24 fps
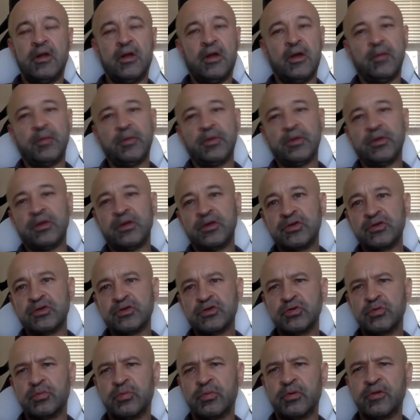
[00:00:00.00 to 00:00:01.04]

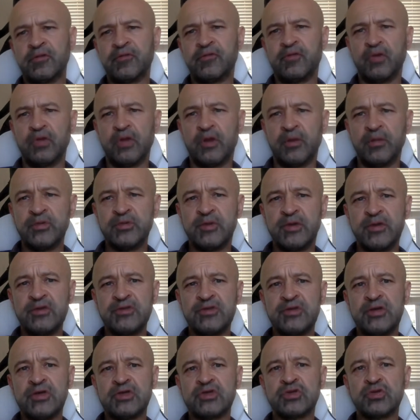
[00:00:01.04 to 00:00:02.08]
applications to portfolio
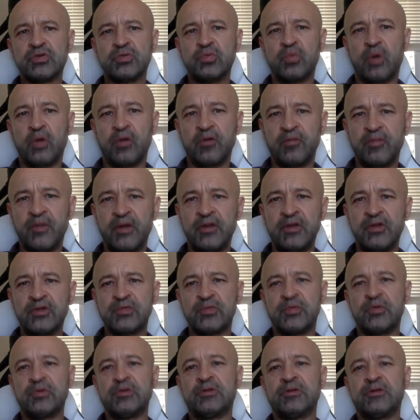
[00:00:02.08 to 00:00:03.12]
optimization, wealth
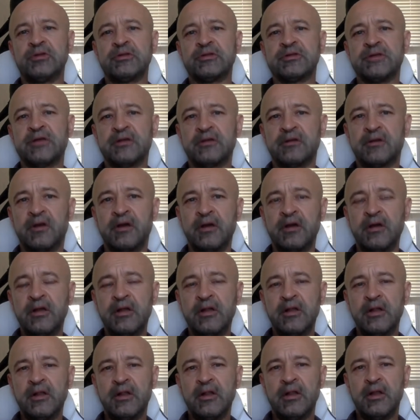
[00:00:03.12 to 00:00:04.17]
management, etc.
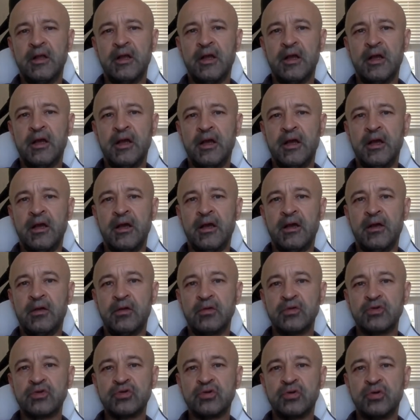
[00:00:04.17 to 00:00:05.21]
Uh,
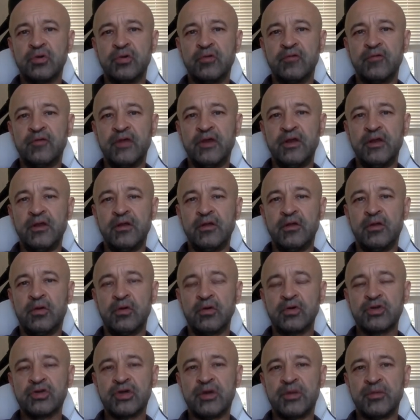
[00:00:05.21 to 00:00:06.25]
also a very
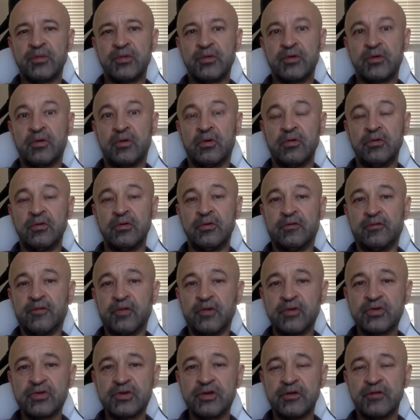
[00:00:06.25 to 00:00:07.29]
long chapter on
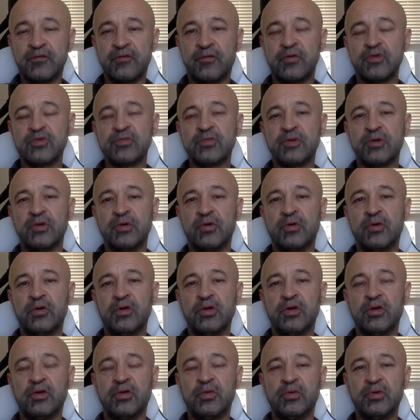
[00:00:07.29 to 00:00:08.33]
inverse reinforcement
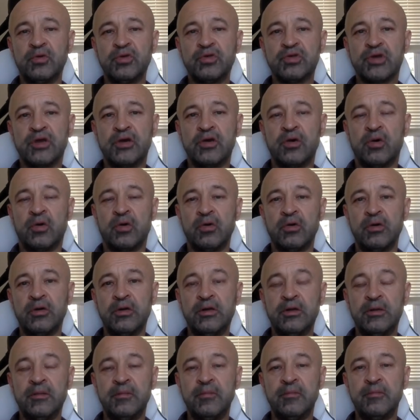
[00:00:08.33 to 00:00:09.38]
learning, which I
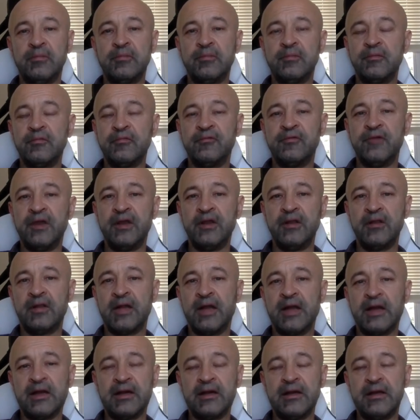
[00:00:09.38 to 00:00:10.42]
only very
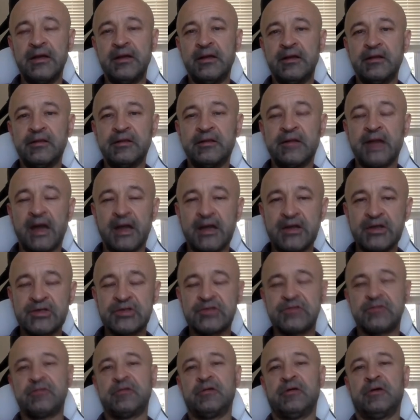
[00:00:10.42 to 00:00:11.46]
lightly
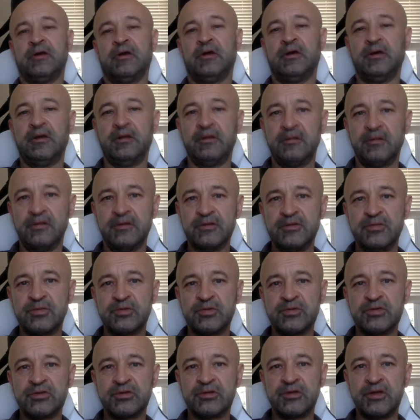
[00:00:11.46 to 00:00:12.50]
touched uh, in this
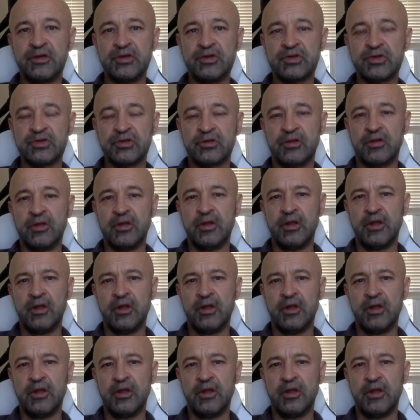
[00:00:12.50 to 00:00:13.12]
presentation.